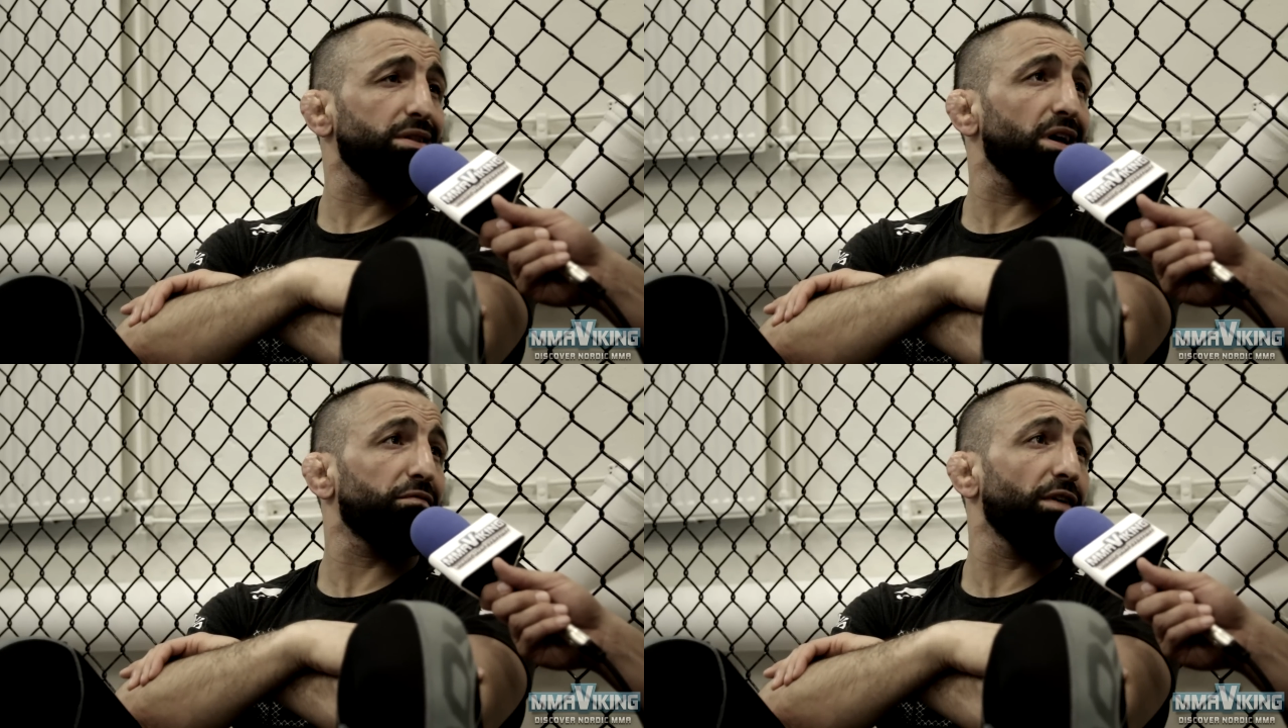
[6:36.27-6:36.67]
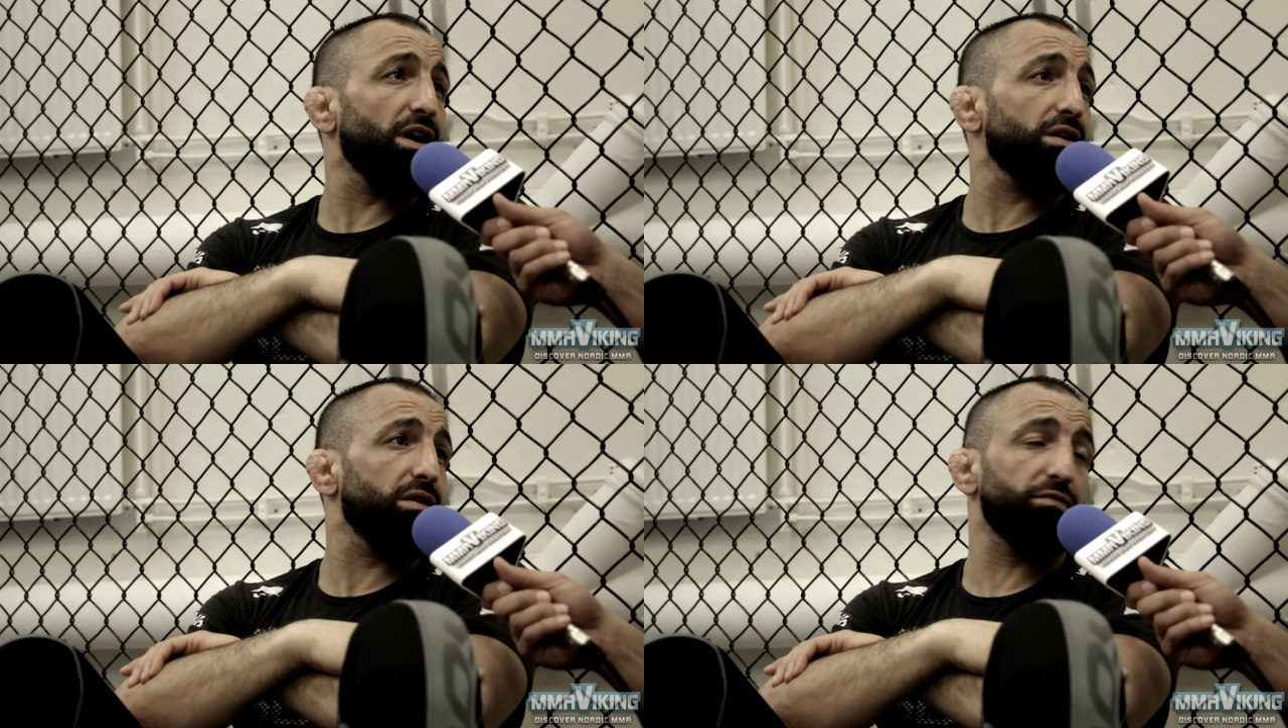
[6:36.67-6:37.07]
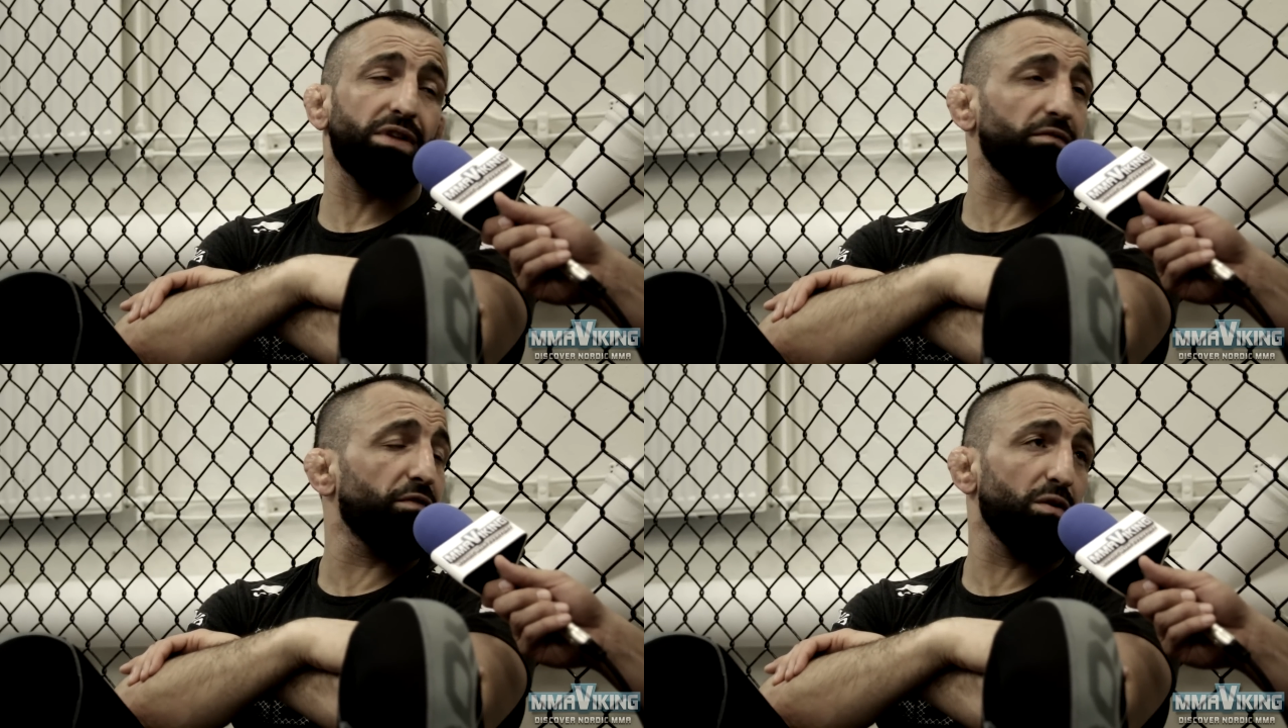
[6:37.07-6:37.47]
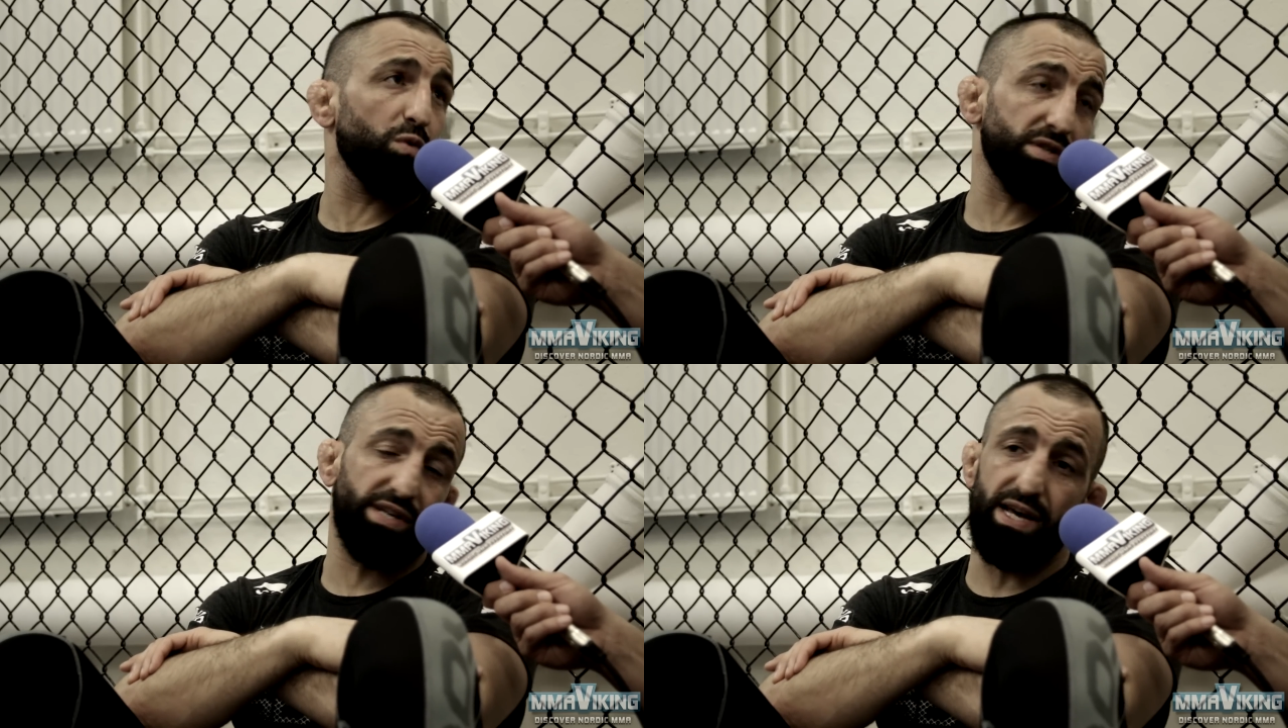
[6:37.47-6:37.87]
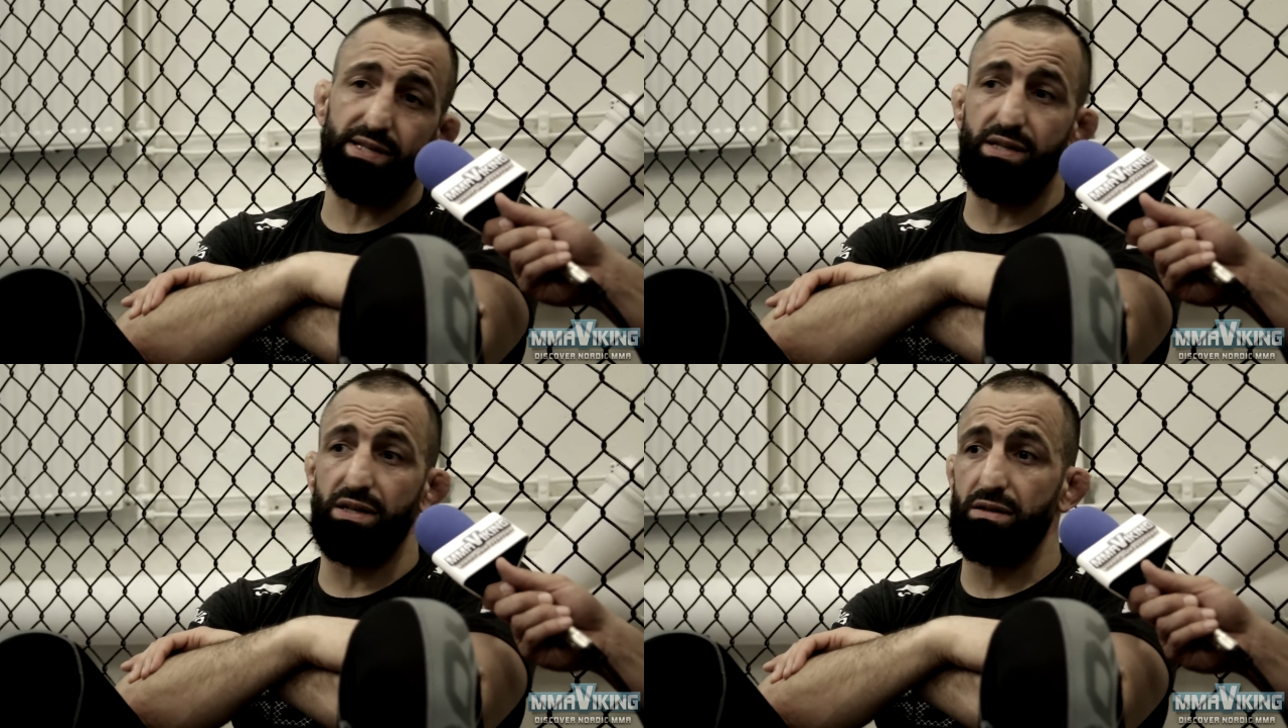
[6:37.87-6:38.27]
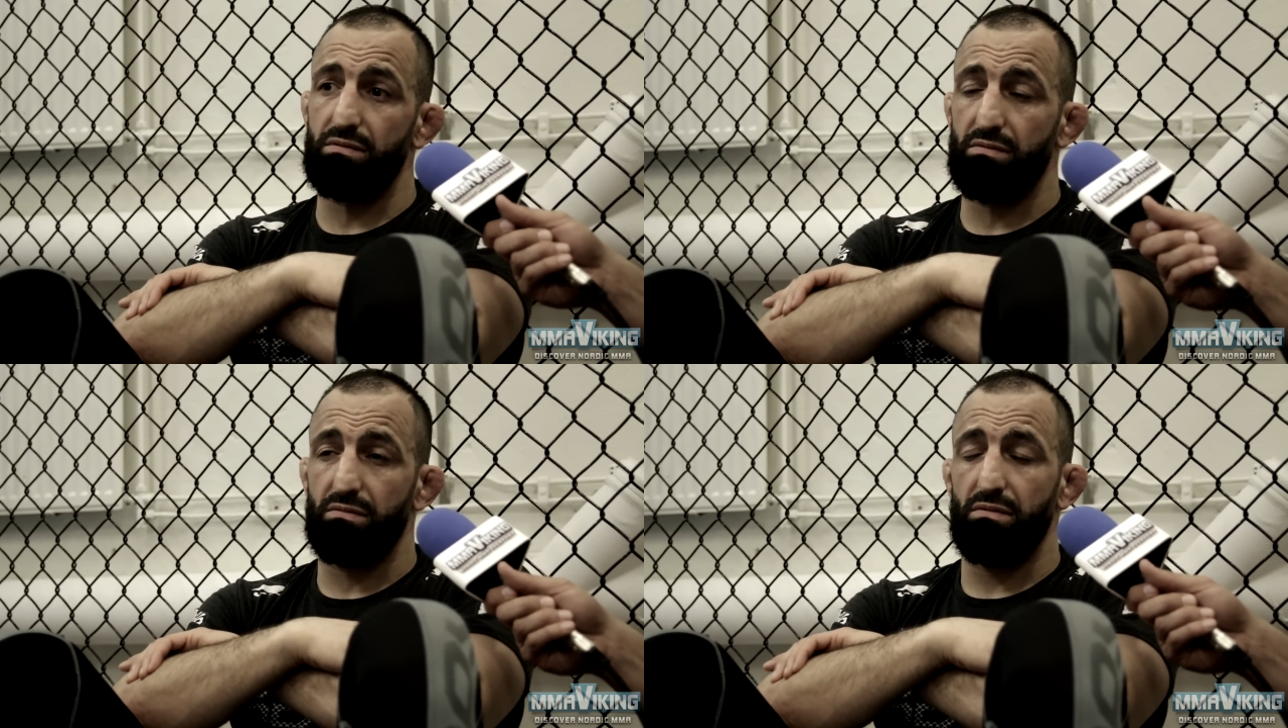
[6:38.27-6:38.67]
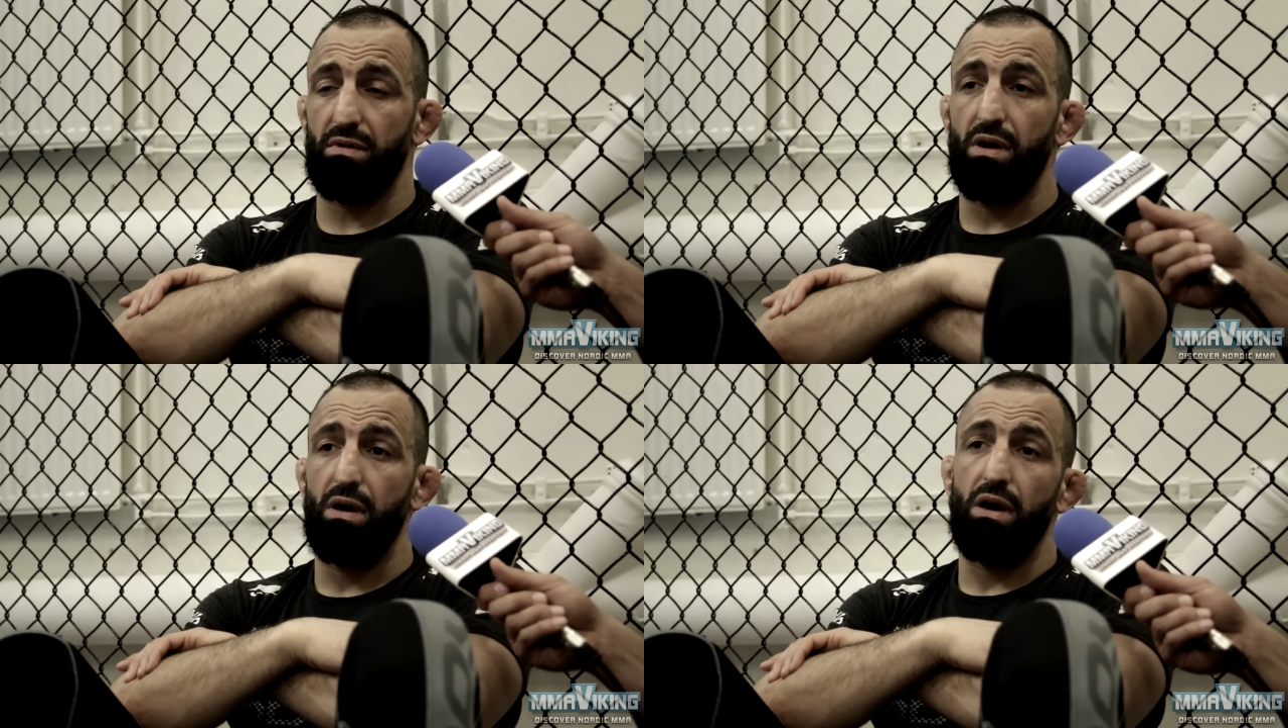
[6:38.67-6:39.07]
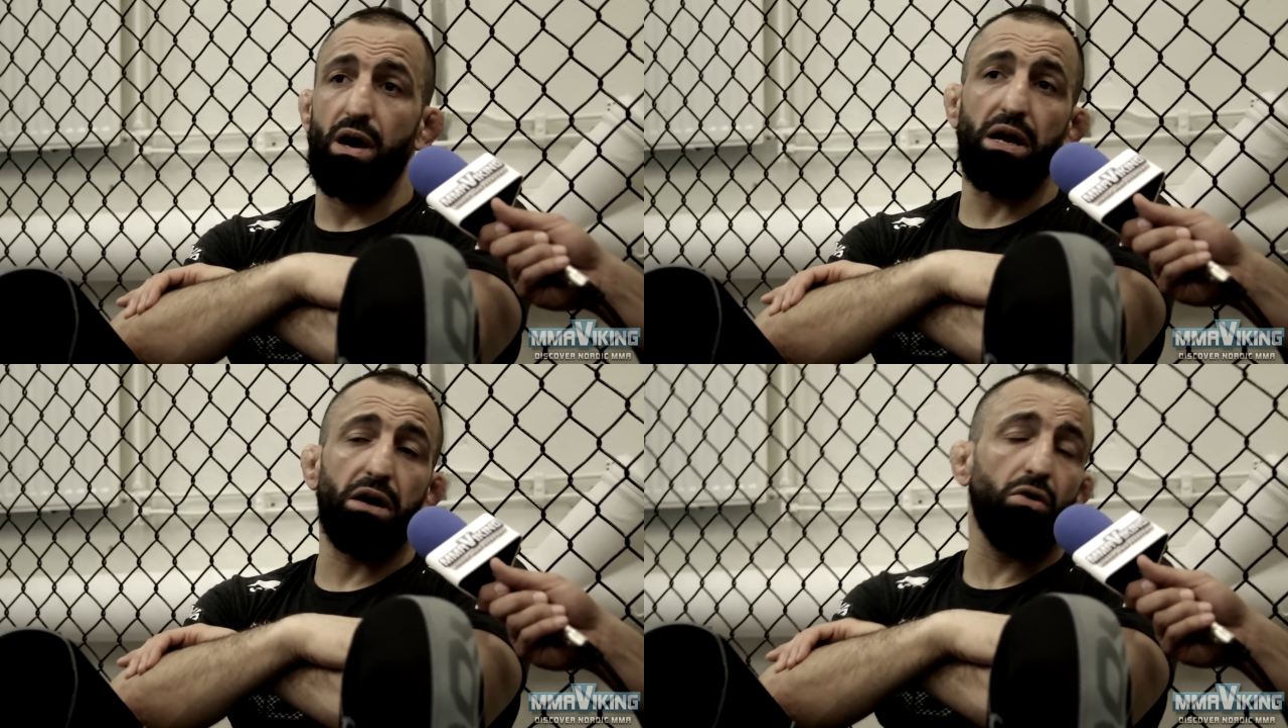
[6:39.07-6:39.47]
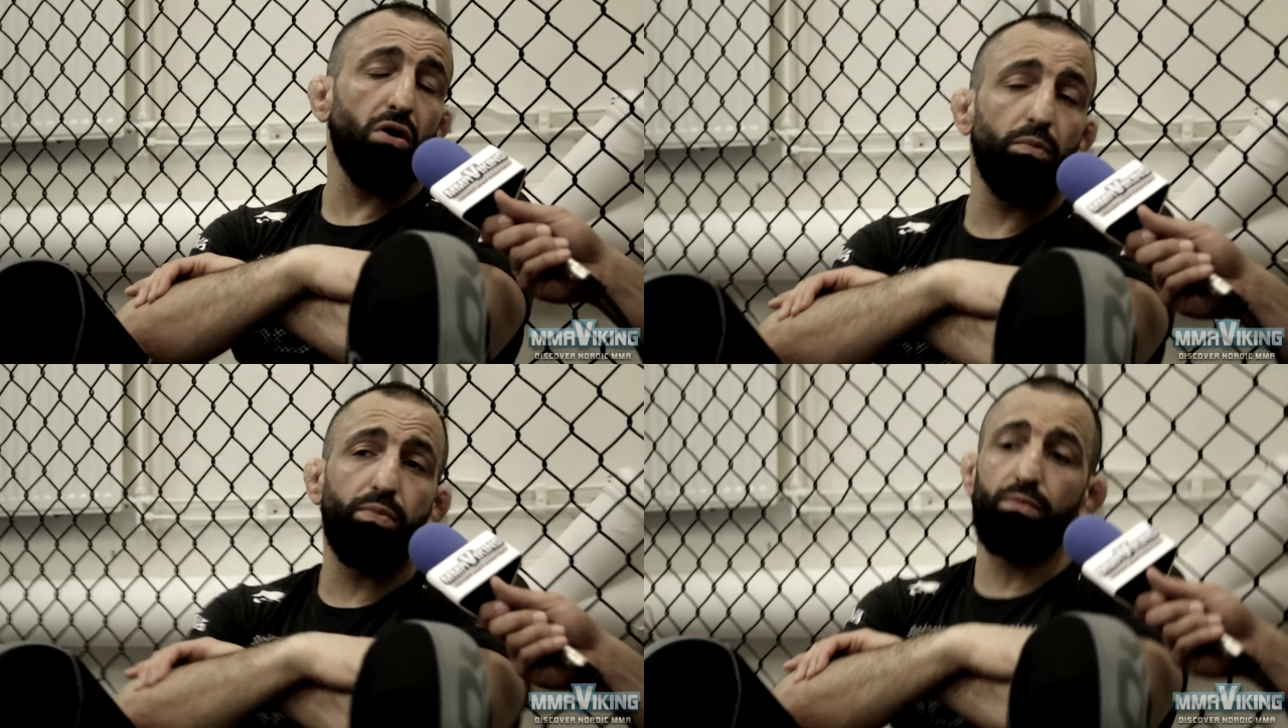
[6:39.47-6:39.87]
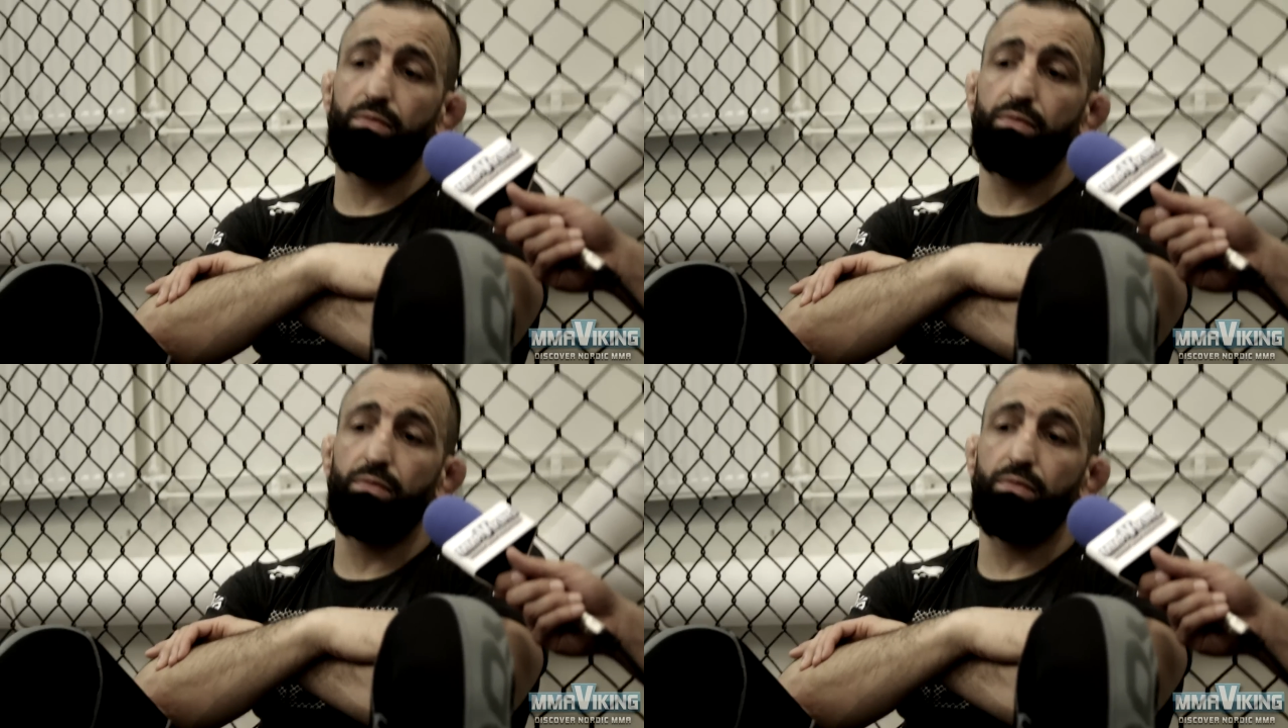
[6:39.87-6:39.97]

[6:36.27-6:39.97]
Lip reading: that fight was canceled, and I hope